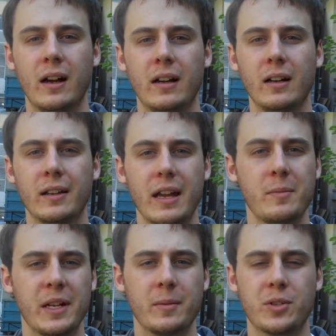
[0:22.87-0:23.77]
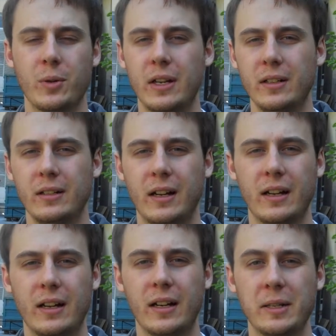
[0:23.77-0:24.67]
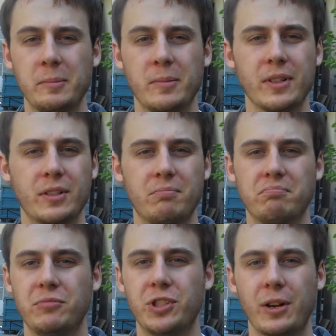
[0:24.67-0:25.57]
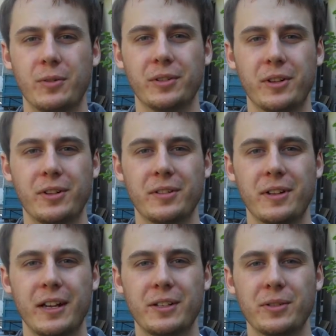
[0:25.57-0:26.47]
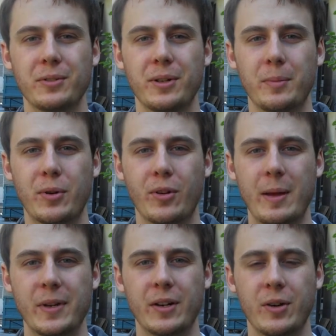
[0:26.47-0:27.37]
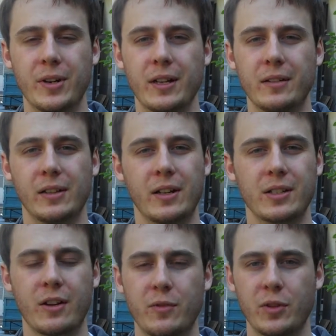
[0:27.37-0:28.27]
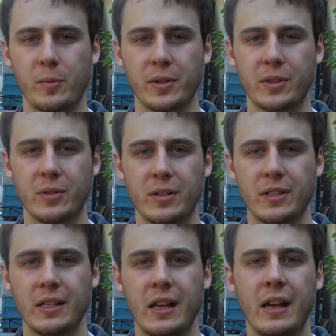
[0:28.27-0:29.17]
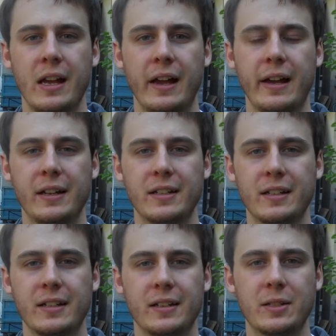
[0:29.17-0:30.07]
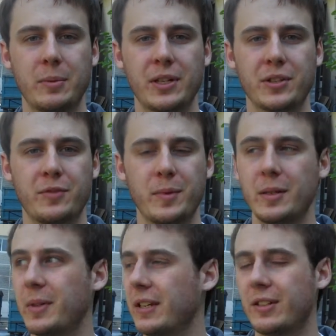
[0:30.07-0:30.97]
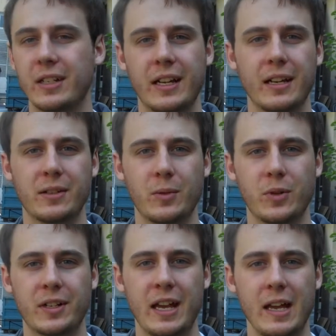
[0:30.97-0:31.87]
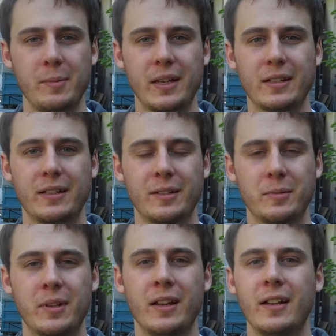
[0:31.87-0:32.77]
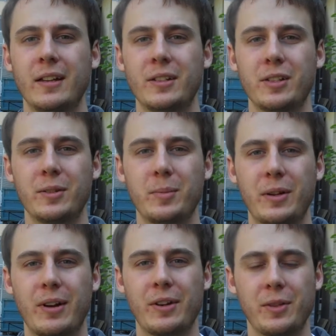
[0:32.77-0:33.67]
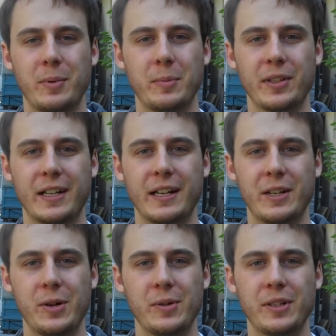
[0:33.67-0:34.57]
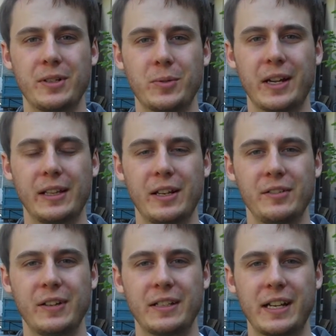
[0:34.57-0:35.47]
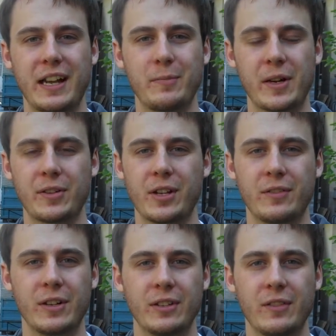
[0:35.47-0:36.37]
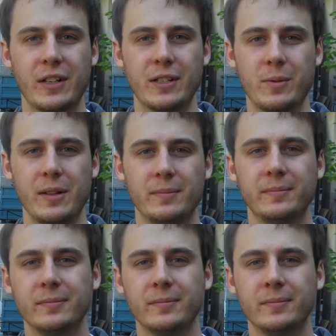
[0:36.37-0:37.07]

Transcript: Yeah, my name is Joel. I'm a general nerd. I do programming, coding, a lot of stuff with open source. And it's a pleasure for me to be here today at WordCamp and to be around all the people that I know and do what I love, and to have Microsoft here at the event as well.